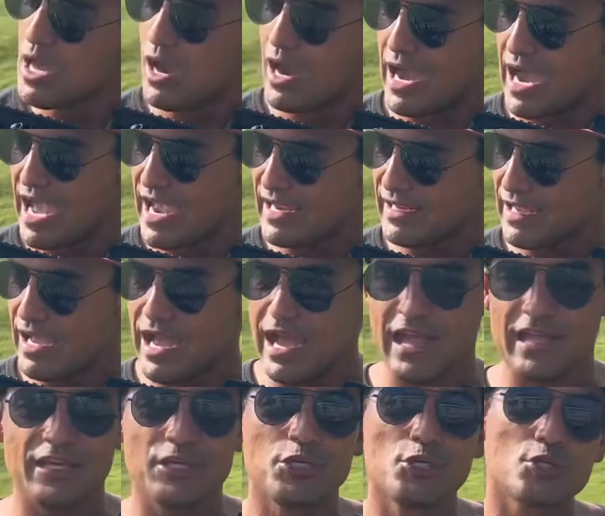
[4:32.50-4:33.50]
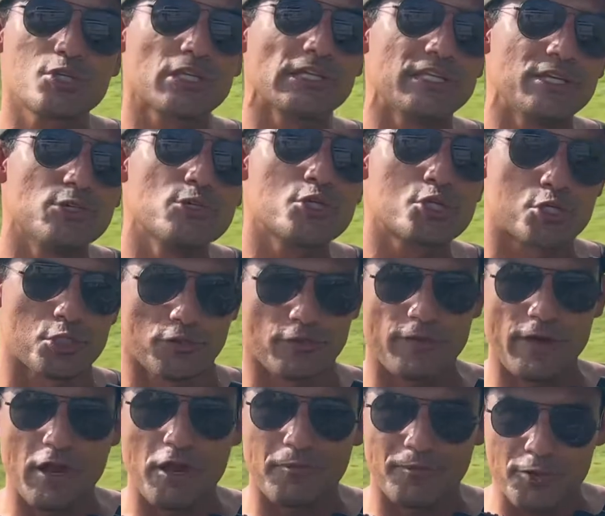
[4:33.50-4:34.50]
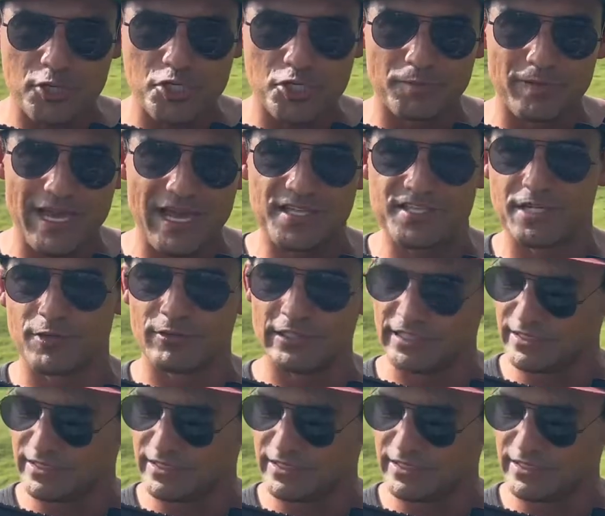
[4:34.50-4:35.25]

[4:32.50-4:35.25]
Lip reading: I usually use Surefire pressure pads. I really